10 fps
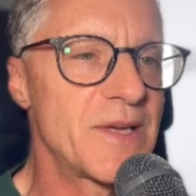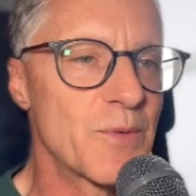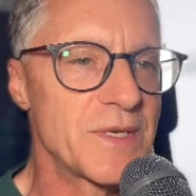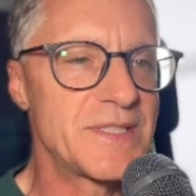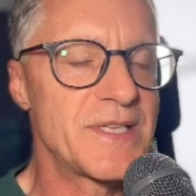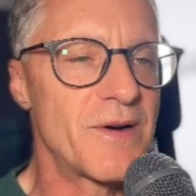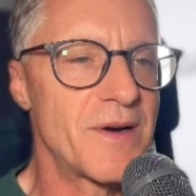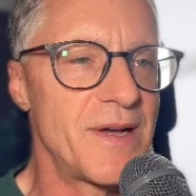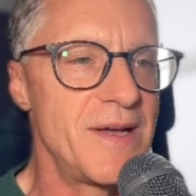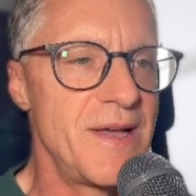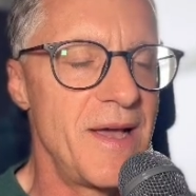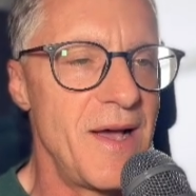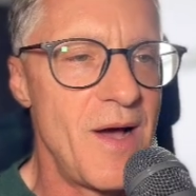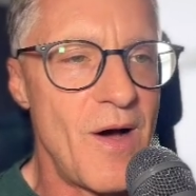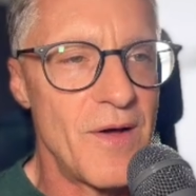to sit on
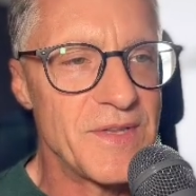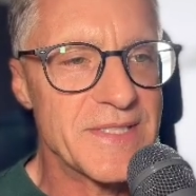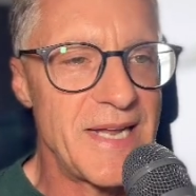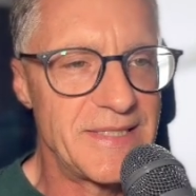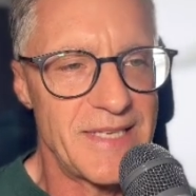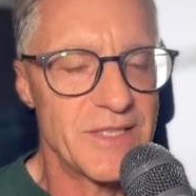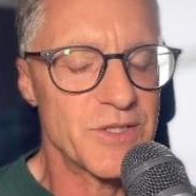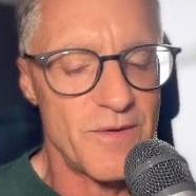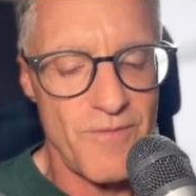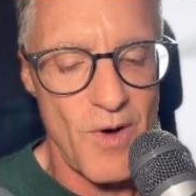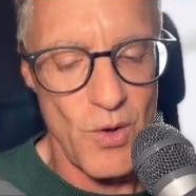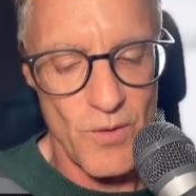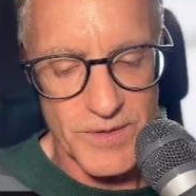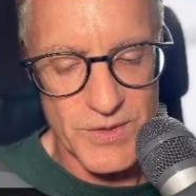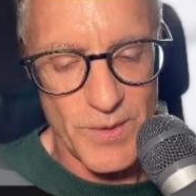this nightstand, it's going to fall
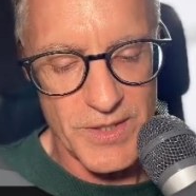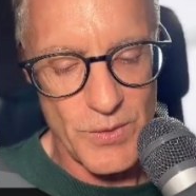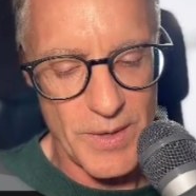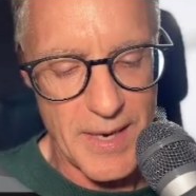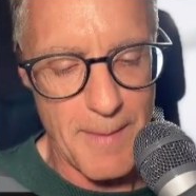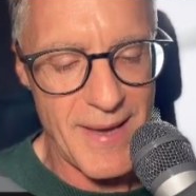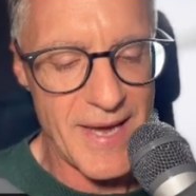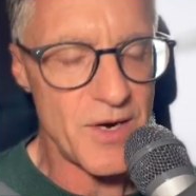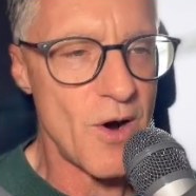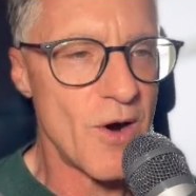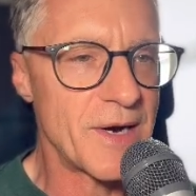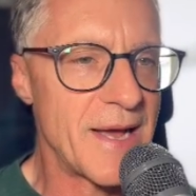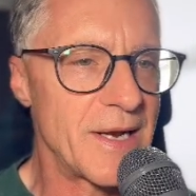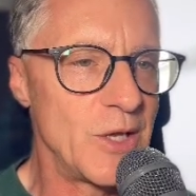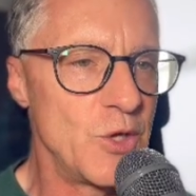over. So I'm going to do a Command R to
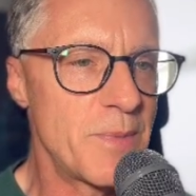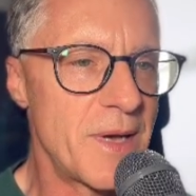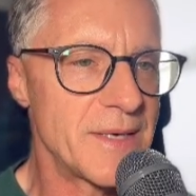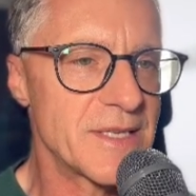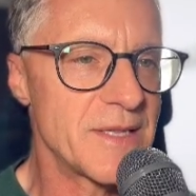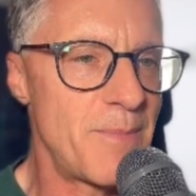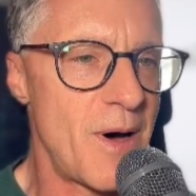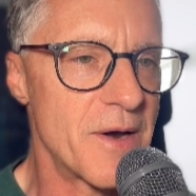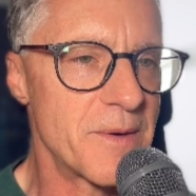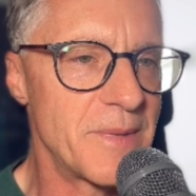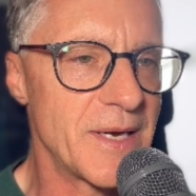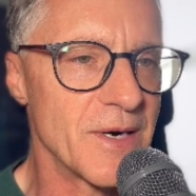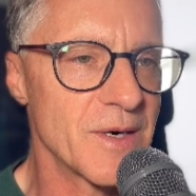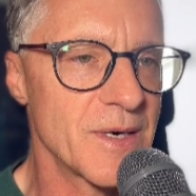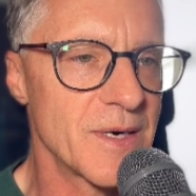add a loop cut to the bottom
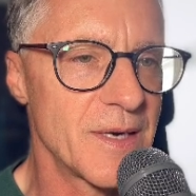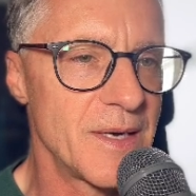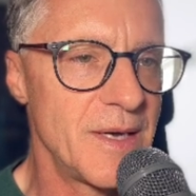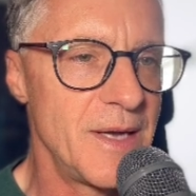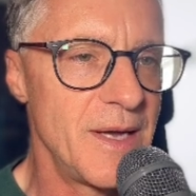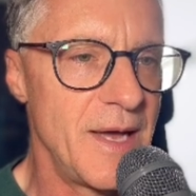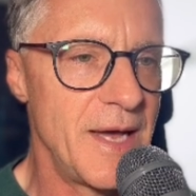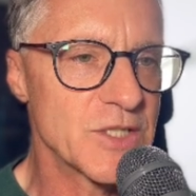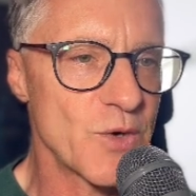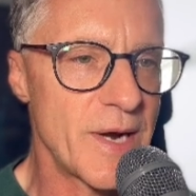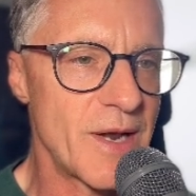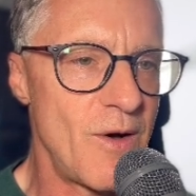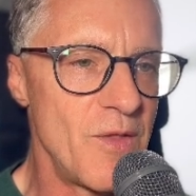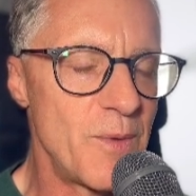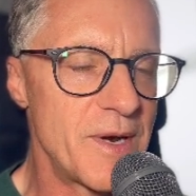here and drag it
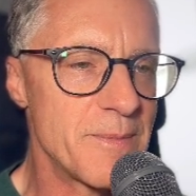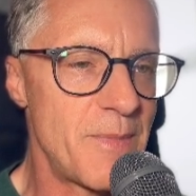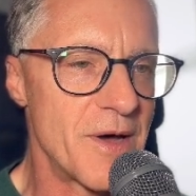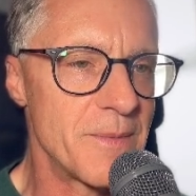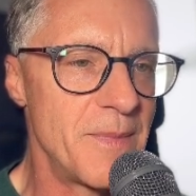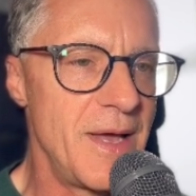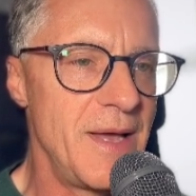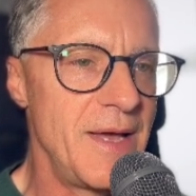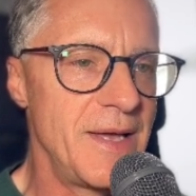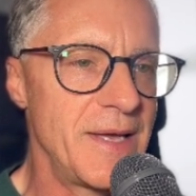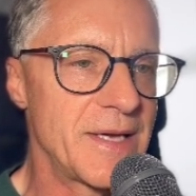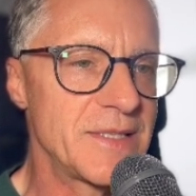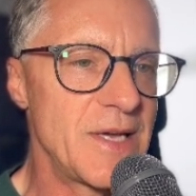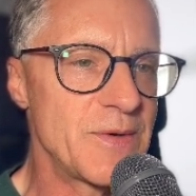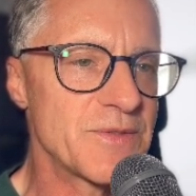all the way to the bottom. You can
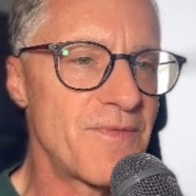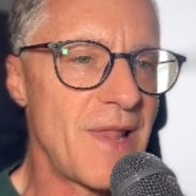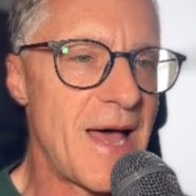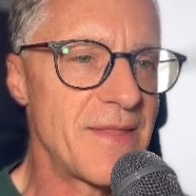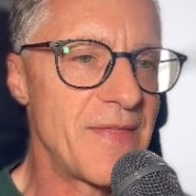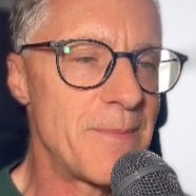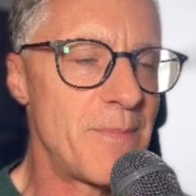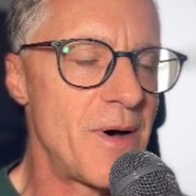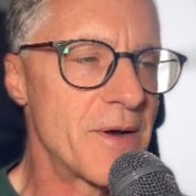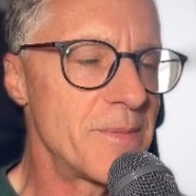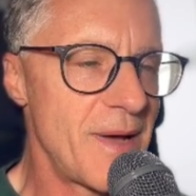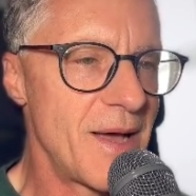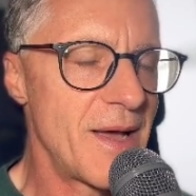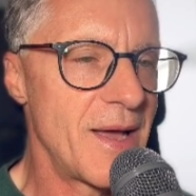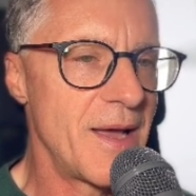see how it's flat in that bottom.
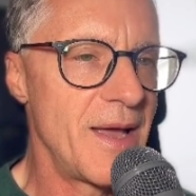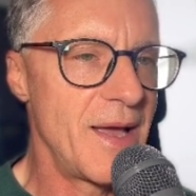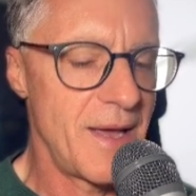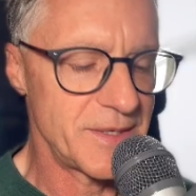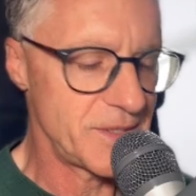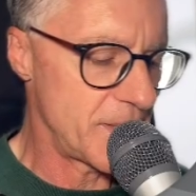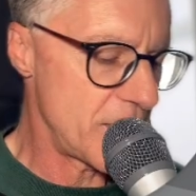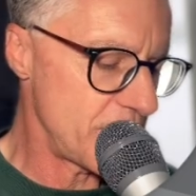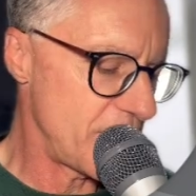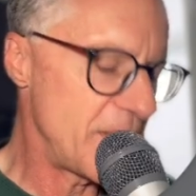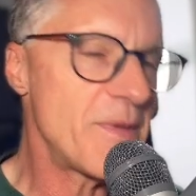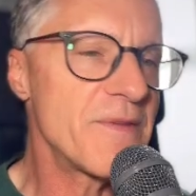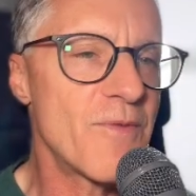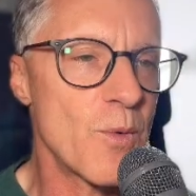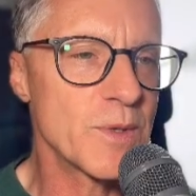Actually, I'm going to hit my
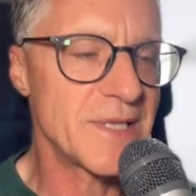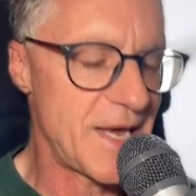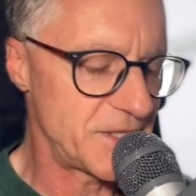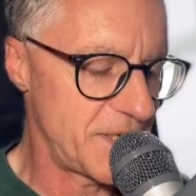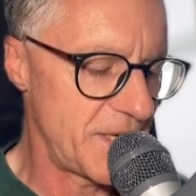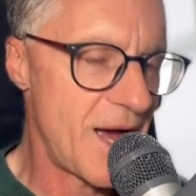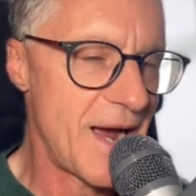/ key to hide